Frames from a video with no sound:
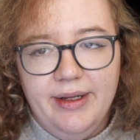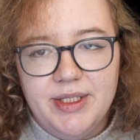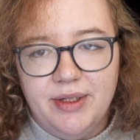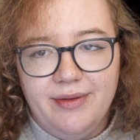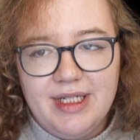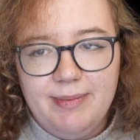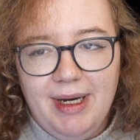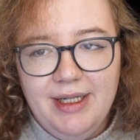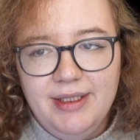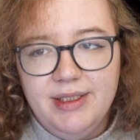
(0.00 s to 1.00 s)
sort of
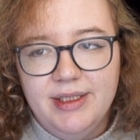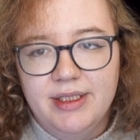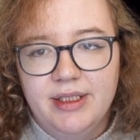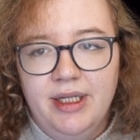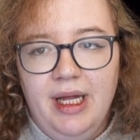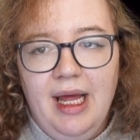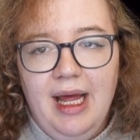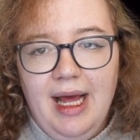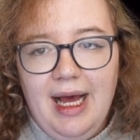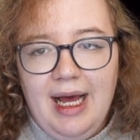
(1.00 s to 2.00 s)
expires,
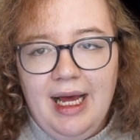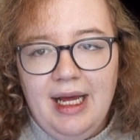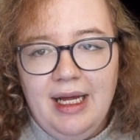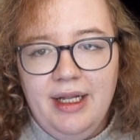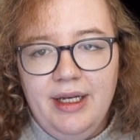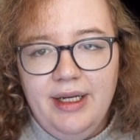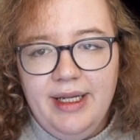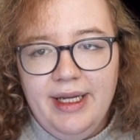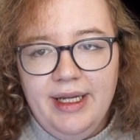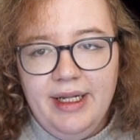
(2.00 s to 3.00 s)
and
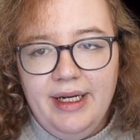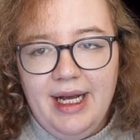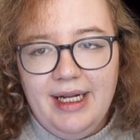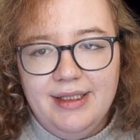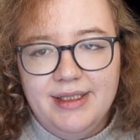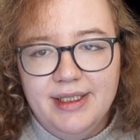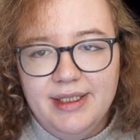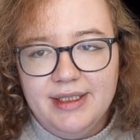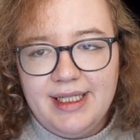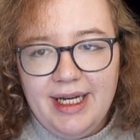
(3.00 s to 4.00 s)
it
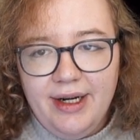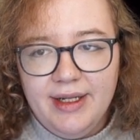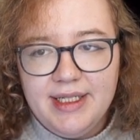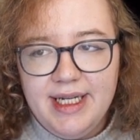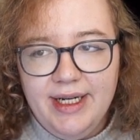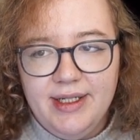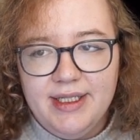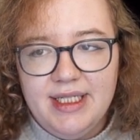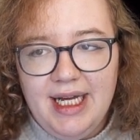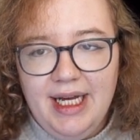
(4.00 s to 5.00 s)
enters candidate
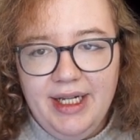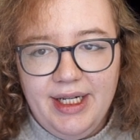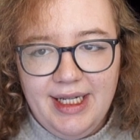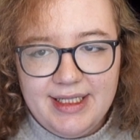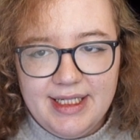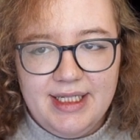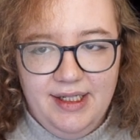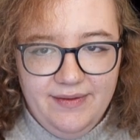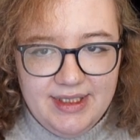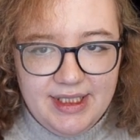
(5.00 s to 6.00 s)
status and elects
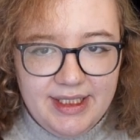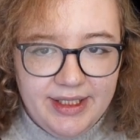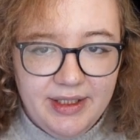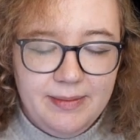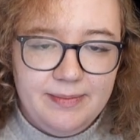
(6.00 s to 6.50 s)
itself as the leader.